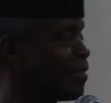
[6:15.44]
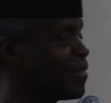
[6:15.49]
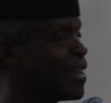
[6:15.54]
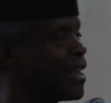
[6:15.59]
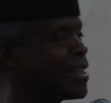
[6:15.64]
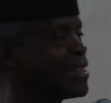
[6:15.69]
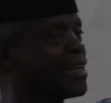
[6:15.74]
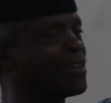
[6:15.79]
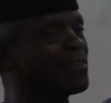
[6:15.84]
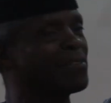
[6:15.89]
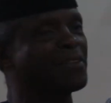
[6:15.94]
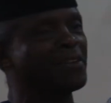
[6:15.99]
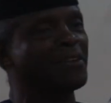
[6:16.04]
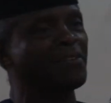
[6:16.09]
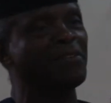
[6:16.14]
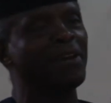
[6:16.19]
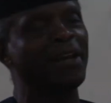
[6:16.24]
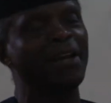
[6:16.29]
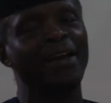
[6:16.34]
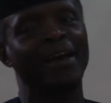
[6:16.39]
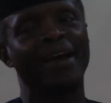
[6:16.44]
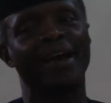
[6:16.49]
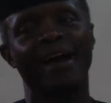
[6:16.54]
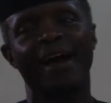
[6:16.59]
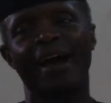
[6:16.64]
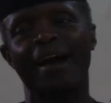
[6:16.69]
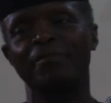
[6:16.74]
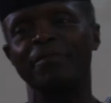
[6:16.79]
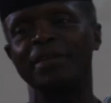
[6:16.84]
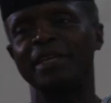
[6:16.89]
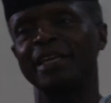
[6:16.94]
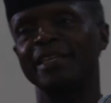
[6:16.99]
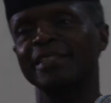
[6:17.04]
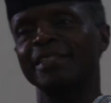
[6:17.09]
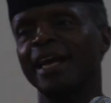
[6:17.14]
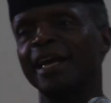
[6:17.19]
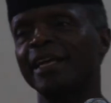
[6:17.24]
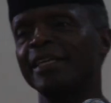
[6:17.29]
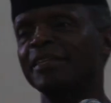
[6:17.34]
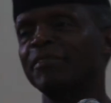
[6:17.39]
on the executive have been
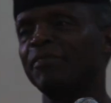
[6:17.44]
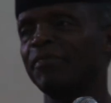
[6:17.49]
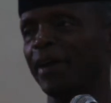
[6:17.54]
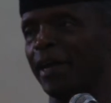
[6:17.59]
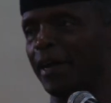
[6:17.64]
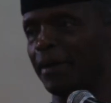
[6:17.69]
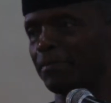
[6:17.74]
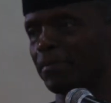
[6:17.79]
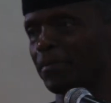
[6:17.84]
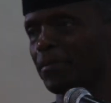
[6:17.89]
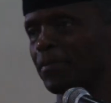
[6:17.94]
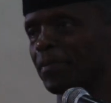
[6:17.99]
entirely fair.